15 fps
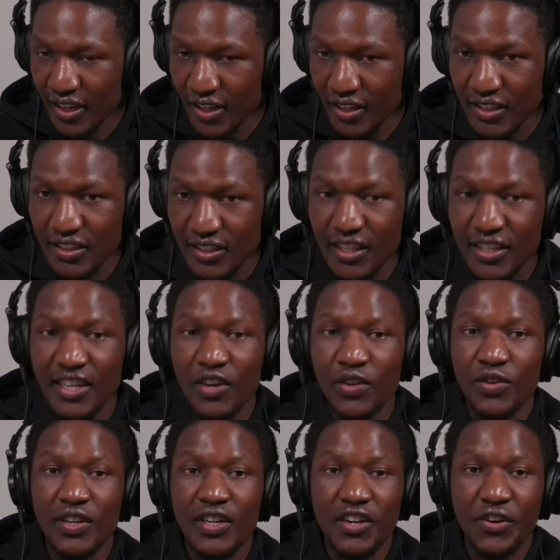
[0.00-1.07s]
sit
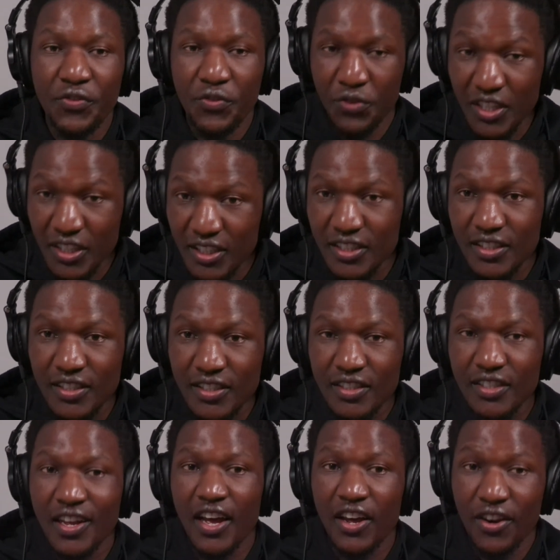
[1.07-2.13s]
down, read,
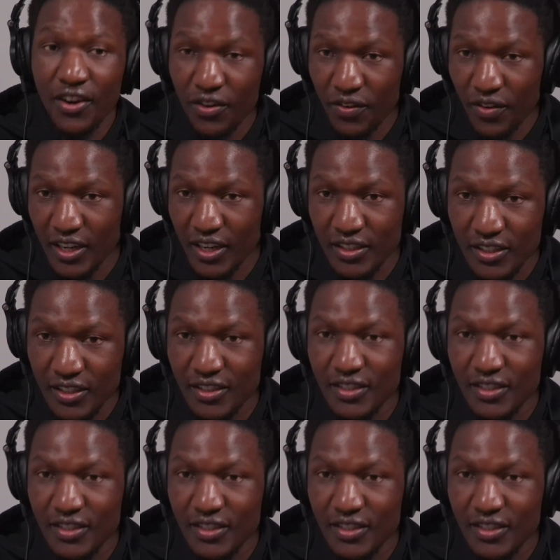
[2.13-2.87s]
write,